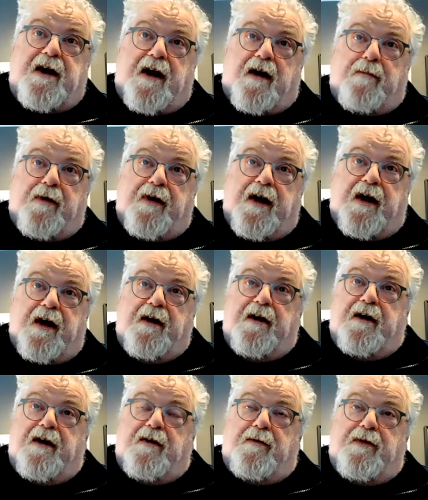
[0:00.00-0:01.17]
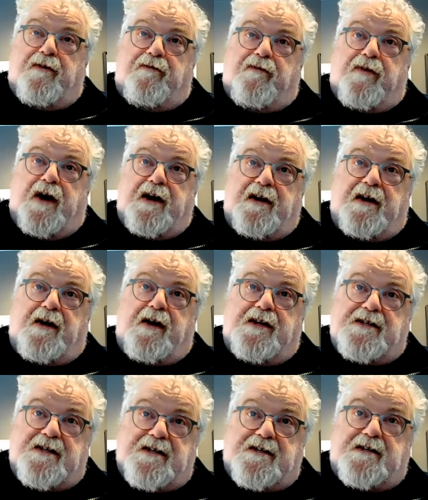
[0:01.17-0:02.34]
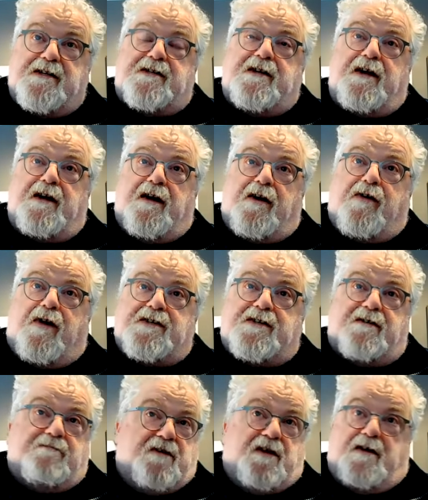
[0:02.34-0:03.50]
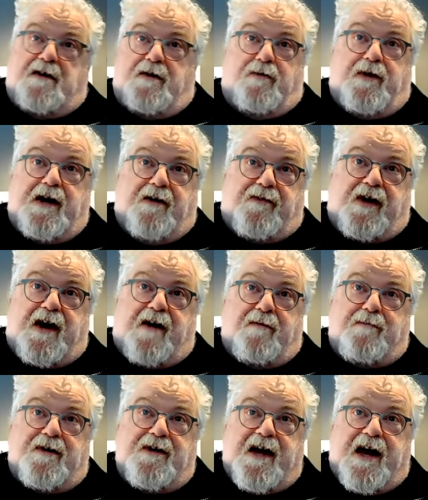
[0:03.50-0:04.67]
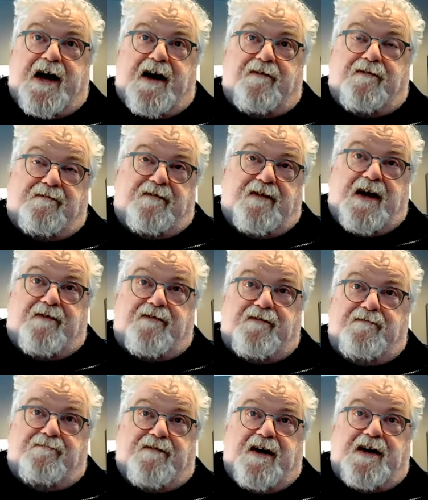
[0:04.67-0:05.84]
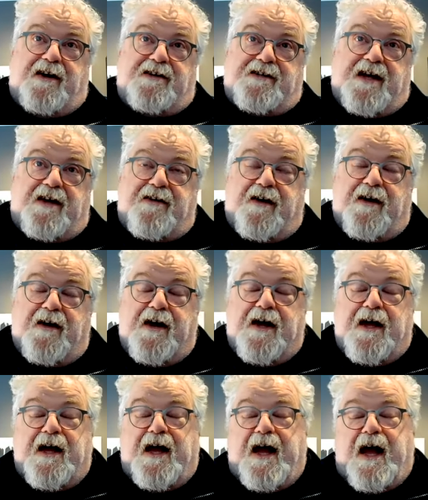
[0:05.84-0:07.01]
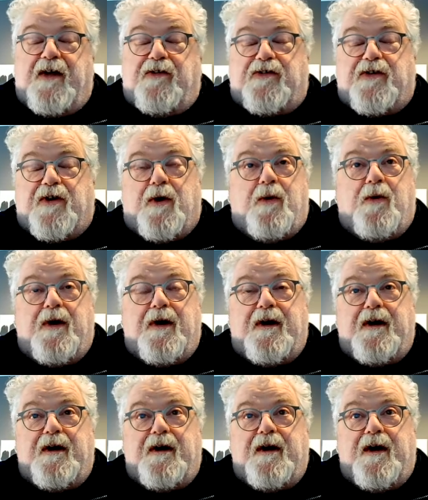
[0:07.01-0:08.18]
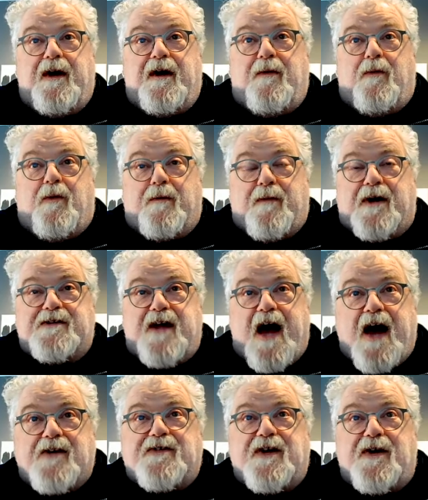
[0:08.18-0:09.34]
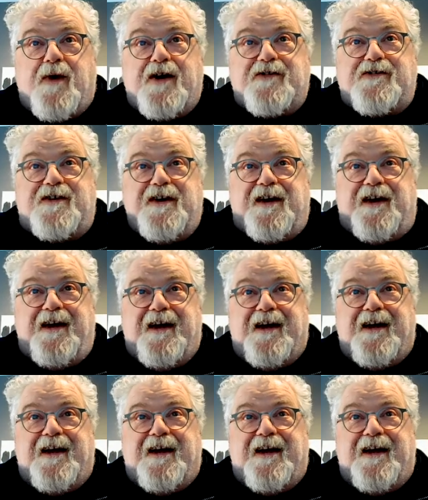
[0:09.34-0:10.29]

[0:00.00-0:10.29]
in Alberta with a frightening consistency across whatever government you have, left, right, and center. And so one must ask the question,